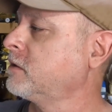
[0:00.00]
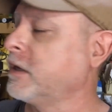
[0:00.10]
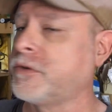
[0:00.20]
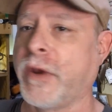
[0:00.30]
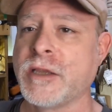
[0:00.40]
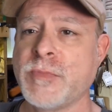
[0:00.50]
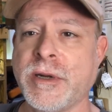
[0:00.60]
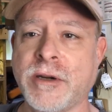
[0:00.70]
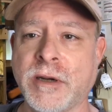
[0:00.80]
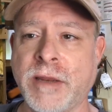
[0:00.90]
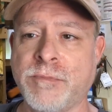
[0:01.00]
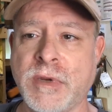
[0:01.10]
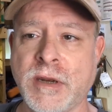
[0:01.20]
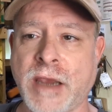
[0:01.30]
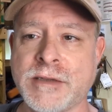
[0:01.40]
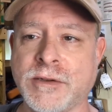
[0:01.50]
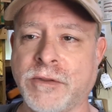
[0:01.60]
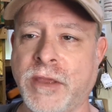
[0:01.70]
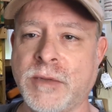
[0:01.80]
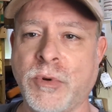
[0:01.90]
uh, transmitter, and it'd be a nice
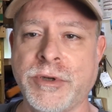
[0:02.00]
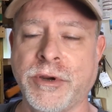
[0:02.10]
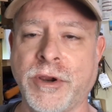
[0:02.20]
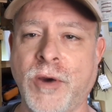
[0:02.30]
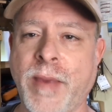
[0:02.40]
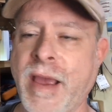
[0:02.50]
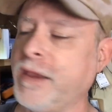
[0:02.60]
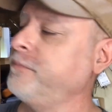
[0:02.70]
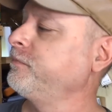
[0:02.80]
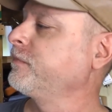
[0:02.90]
little thing to put in your go bag.